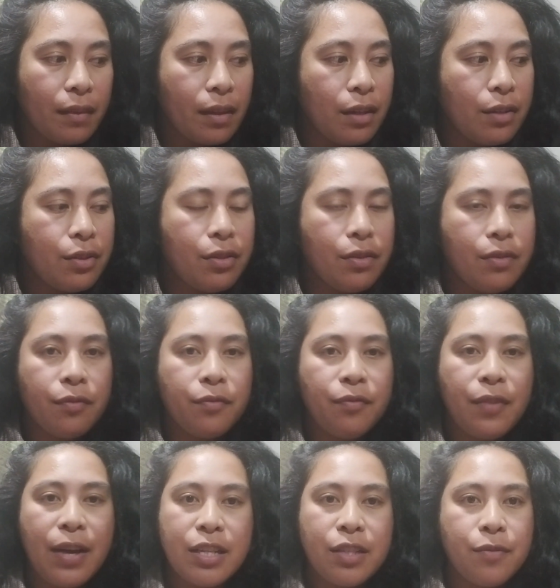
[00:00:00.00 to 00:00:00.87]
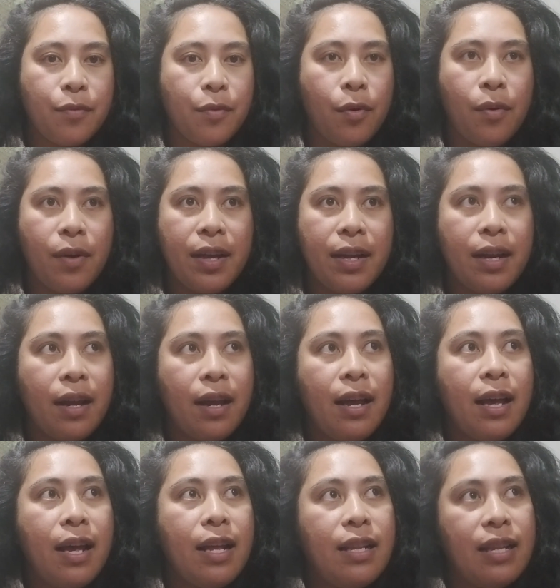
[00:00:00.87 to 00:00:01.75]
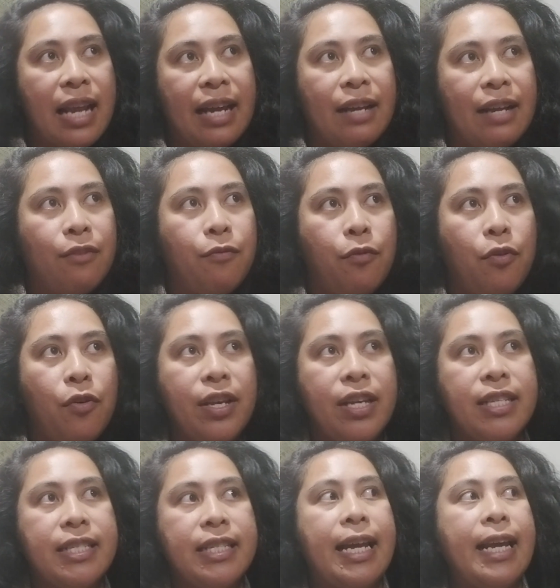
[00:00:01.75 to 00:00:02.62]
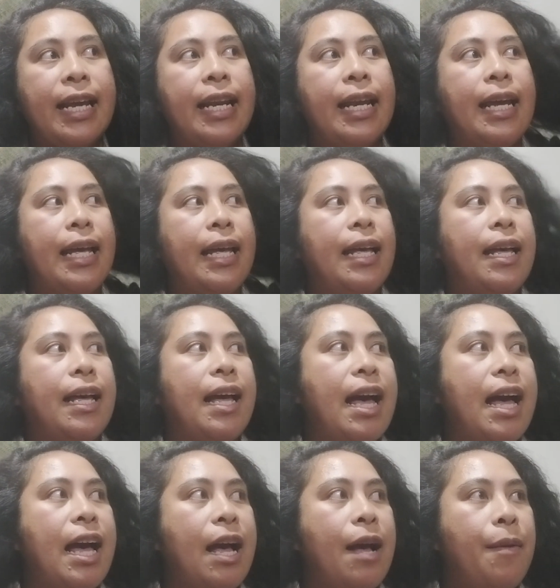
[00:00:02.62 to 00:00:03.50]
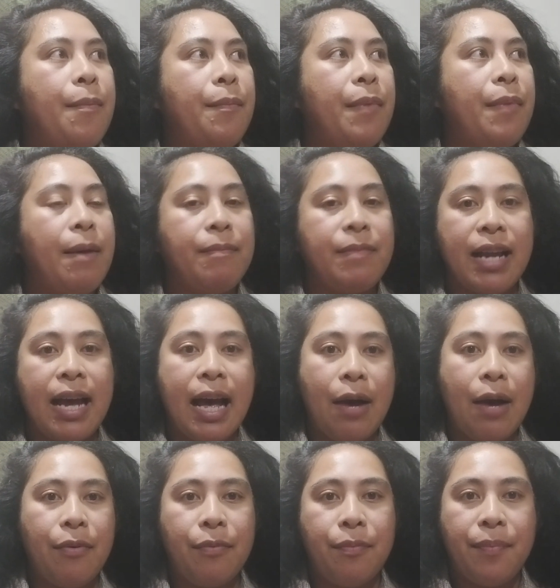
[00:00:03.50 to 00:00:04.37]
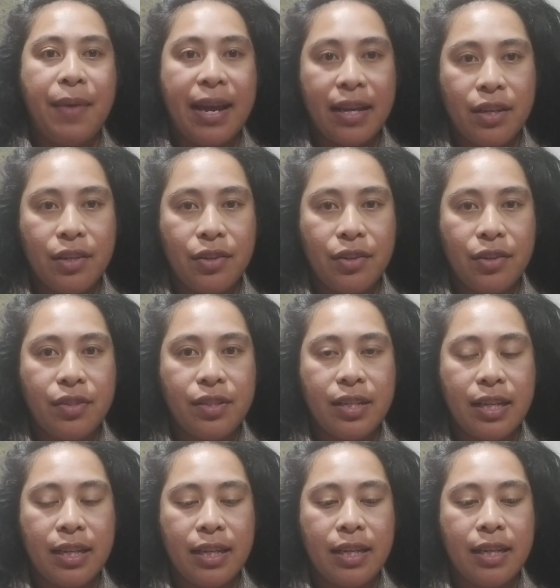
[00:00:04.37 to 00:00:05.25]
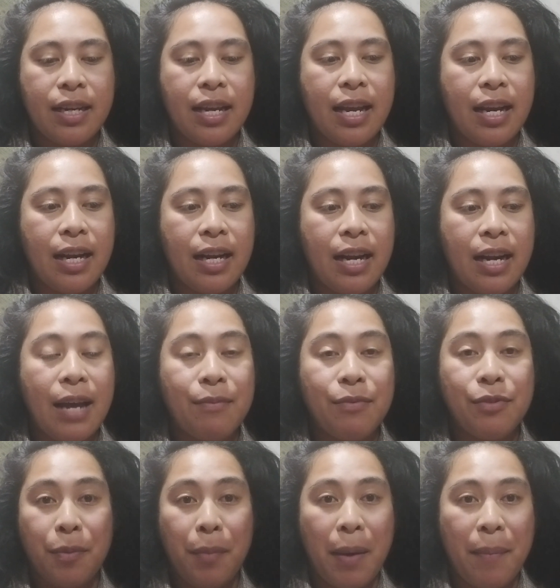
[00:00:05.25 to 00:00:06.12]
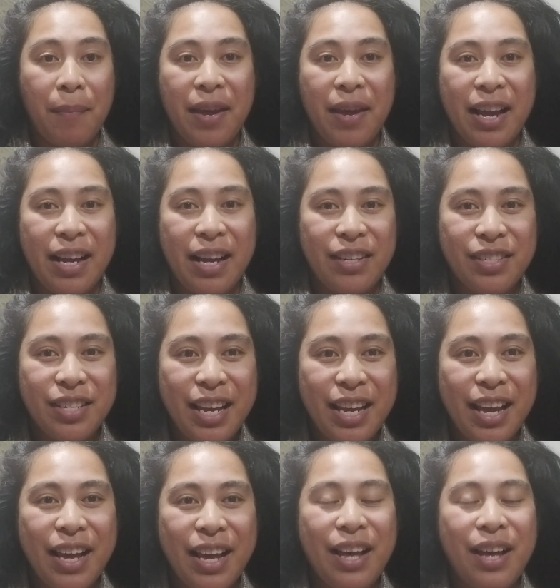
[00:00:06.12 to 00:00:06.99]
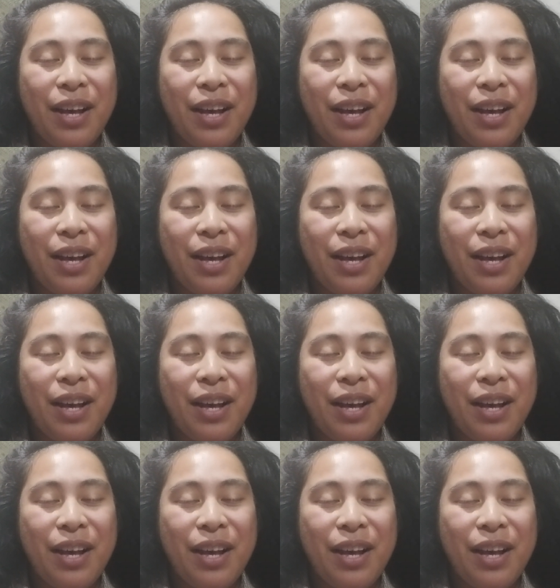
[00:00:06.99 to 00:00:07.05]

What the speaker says: So fast forward like 4 years later, I'm now back in New Zealand and I'm doing my PhD,